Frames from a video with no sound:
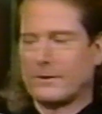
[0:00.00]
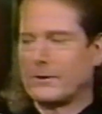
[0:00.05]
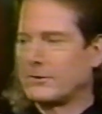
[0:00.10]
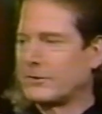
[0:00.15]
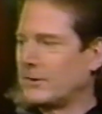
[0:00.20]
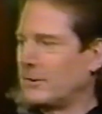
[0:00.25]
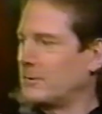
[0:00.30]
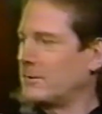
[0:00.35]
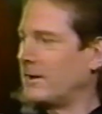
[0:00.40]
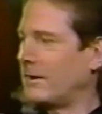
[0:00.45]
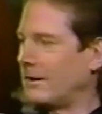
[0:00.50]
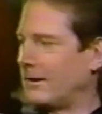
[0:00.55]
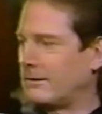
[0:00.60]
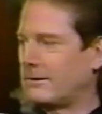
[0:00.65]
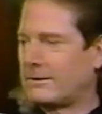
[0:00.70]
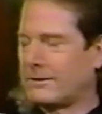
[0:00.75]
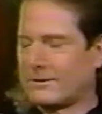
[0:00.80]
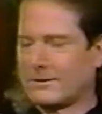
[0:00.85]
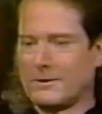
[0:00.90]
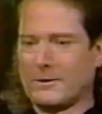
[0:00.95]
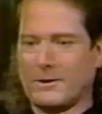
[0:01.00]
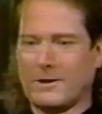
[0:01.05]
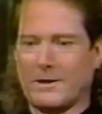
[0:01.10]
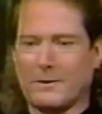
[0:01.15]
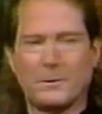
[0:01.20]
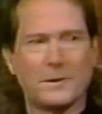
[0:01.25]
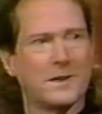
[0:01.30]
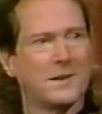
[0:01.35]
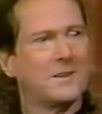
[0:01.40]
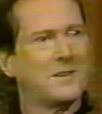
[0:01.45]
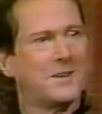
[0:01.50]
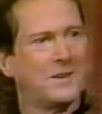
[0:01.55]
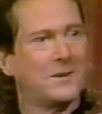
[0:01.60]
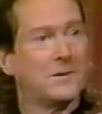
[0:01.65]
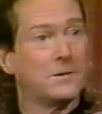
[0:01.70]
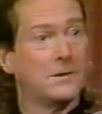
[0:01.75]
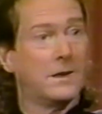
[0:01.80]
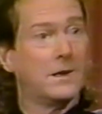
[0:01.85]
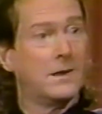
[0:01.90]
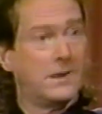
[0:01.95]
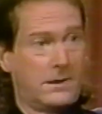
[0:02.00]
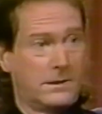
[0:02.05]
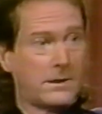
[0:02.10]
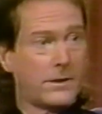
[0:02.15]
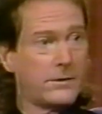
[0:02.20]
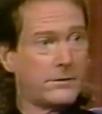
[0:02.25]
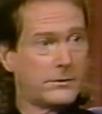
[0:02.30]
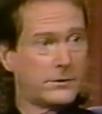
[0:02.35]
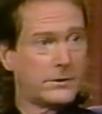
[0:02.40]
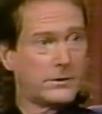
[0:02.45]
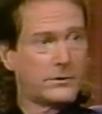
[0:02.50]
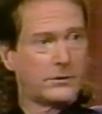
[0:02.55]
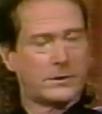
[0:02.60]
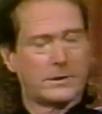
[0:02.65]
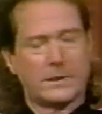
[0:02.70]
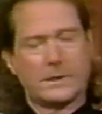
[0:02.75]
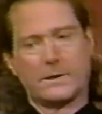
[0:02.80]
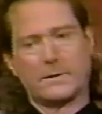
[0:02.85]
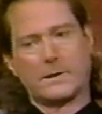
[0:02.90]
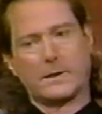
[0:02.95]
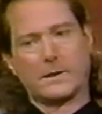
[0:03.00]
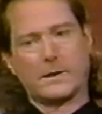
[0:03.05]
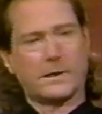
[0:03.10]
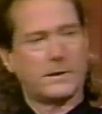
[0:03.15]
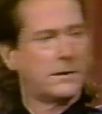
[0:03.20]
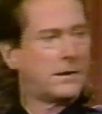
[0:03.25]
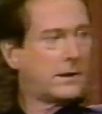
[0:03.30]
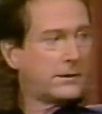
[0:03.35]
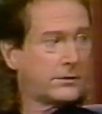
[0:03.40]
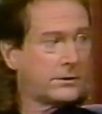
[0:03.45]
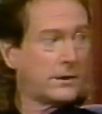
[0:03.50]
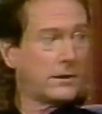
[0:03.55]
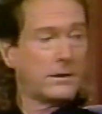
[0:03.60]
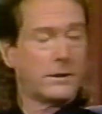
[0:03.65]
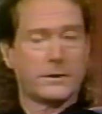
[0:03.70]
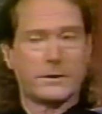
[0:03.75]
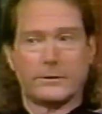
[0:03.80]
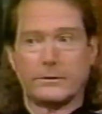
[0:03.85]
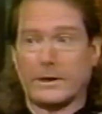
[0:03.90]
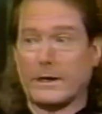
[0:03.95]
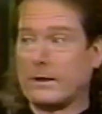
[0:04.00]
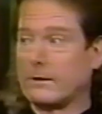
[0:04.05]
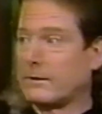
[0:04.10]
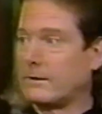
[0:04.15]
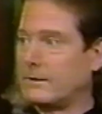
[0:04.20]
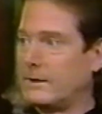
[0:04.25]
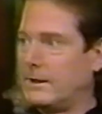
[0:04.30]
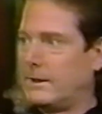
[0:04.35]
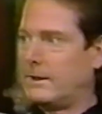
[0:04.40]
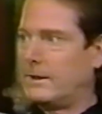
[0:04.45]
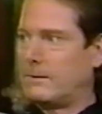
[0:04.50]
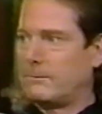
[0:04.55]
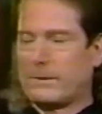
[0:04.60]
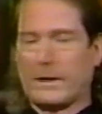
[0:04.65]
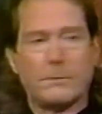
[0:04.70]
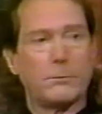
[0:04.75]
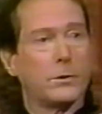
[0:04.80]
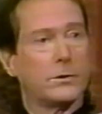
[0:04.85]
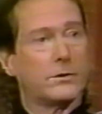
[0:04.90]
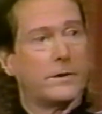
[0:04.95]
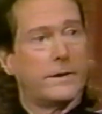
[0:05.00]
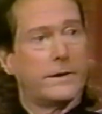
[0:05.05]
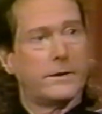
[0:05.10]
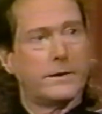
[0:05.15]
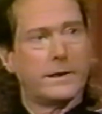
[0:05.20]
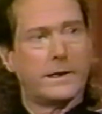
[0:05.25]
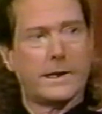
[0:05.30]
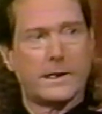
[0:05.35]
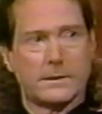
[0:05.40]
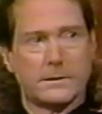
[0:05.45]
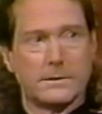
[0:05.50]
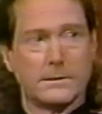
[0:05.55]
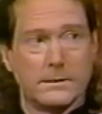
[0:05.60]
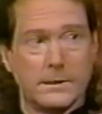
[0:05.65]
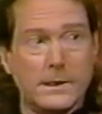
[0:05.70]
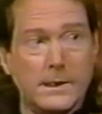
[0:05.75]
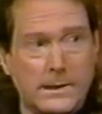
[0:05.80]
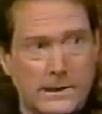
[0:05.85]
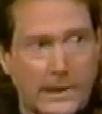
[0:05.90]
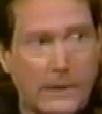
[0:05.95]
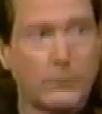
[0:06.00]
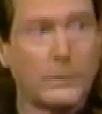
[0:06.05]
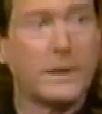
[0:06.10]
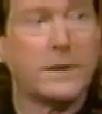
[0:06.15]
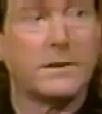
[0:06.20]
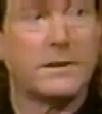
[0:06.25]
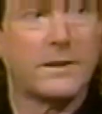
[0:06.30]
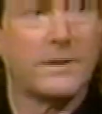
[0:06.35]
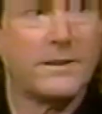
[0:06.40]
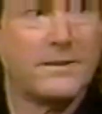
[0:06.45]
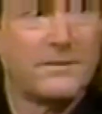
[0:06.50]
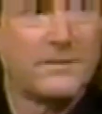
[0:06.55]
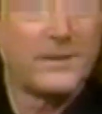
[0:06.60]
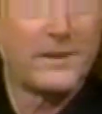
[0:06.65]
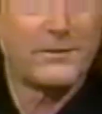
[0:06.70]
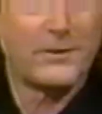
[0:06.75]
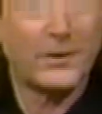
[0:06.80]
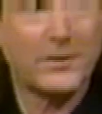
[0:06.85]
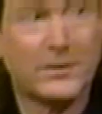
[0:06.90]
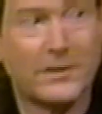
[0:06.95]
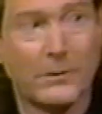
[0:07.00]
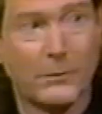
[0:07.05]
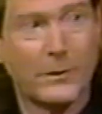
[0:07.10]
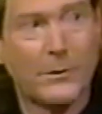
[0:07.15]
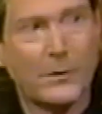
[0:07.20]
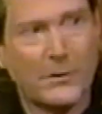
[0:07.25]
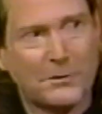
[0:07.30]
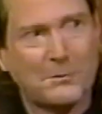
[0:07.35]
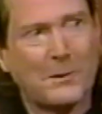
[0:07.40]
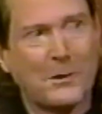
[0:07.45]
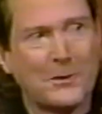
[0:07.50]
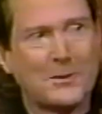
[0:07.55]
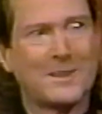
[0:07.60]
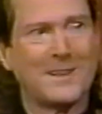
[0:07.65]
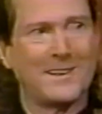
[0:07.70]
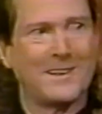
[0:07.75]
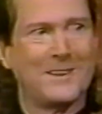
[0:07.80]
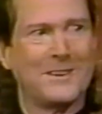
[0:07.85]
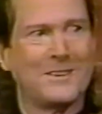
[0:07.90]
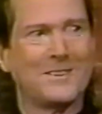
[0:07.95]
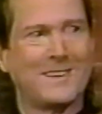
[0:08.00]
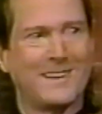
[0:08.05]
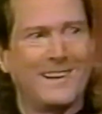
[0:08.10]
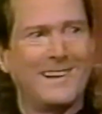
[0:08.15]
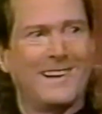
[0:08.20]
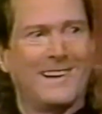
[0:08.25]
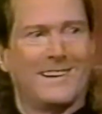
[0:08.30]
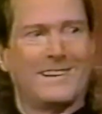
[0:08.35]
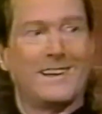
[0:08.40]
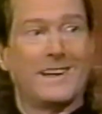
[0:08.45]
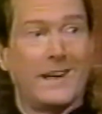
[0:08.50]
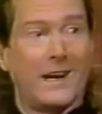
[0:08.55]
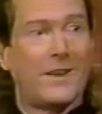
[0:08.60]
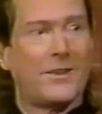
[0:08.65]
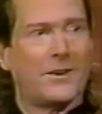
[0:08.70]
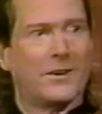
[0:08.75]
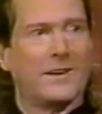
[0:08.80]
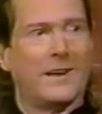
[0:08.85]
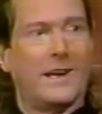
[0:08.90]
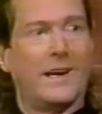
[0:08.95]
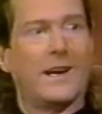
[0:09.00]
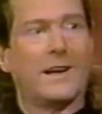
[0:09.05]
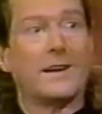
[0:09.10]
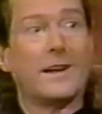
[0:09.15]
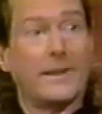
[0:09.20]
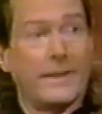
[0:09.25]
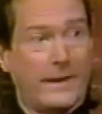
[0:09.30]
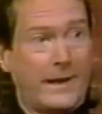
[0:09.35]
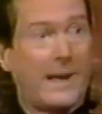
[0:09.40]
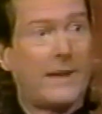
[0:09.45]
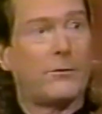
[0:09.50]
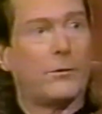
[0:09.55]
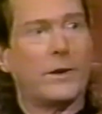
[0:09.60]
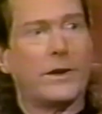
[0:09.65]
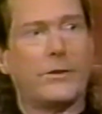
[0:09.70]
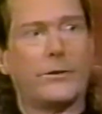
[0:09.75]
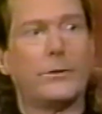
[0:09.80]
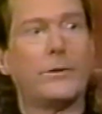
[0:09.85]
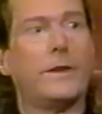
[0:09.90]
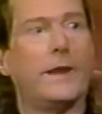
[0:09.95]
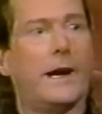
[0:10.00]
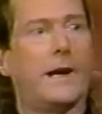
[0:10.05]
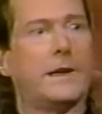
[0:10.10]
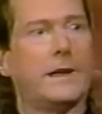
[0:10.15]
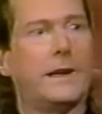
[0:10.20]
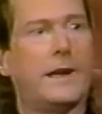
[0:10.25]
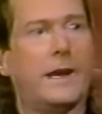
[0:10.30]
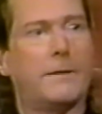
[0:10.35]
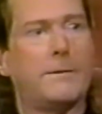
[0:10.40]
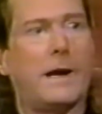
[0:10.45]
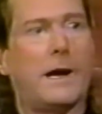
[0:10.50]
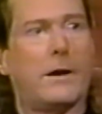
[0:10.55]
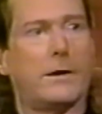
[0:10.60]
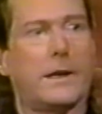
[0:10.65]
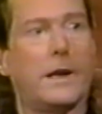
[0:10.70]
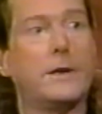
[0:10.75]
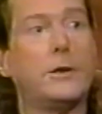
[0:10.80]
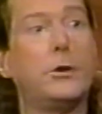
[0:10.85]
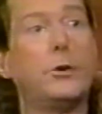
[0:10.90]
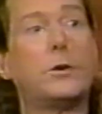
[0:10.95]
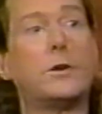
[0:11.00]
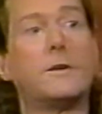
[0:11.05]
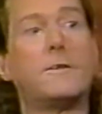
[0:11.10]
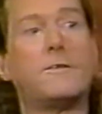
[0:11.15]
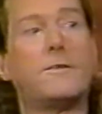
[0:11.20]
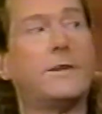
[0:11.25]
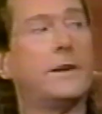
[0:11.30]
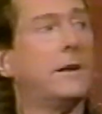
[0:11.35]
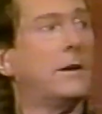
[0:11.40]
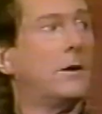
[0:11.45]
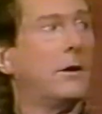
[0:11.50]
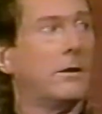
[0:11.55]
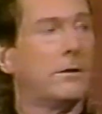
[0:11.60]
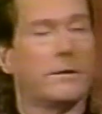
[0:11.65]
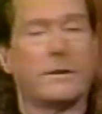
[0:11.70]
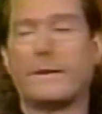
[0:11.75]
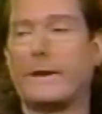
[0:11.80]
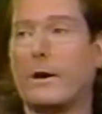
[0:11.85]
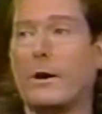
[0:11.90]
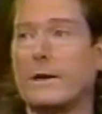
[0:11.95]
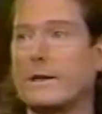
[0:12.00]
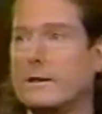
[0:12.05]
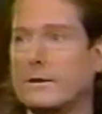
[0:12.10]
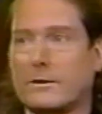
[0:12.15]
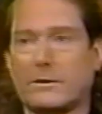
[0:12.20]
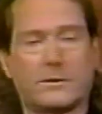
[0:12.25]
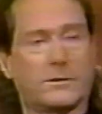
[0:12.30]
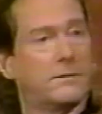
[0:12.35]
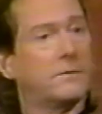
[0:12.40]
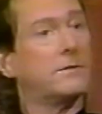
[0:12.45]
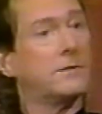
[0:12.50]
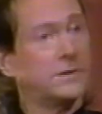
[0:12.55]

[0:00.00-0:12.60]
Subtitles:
and there's no Dylan, so I went into another verse, and then I still looked around, and Bob wasn't there yet. And I went into the verse that we were supposed to do together, and halfway through that, he came out, and you can feel the audience